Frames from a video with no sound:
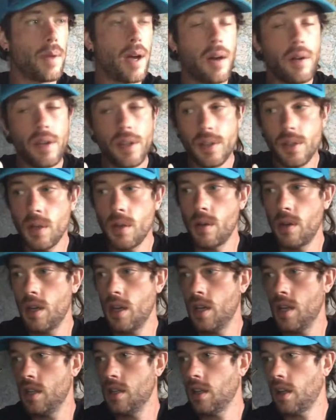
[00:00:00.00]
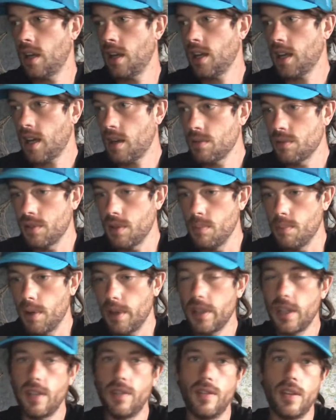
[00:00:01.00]
you doing, like how's the
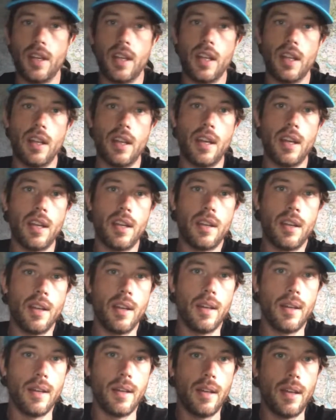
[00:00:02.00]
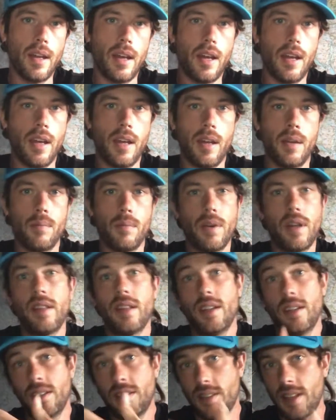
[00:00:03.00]
body feeling, and
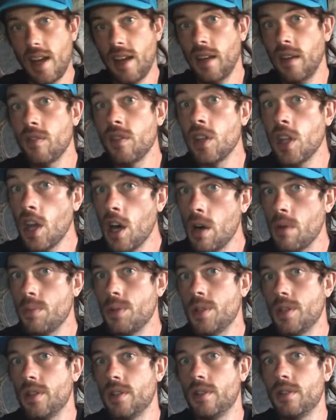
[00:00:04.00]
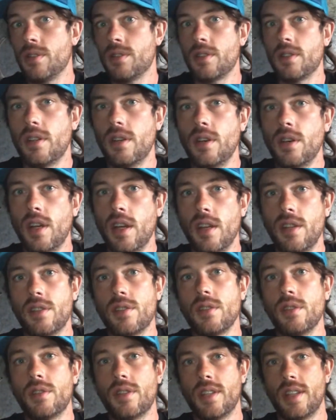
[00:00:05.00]
then start giving the options. Okay,
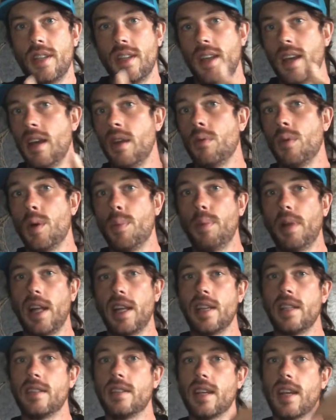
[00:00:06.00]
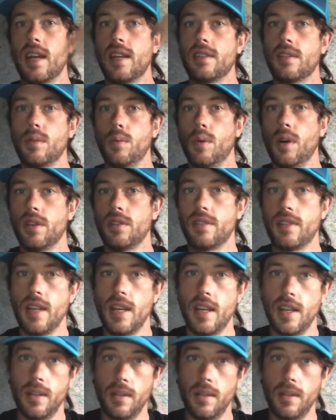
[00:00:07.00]
so today we're planning to get to Wasdale.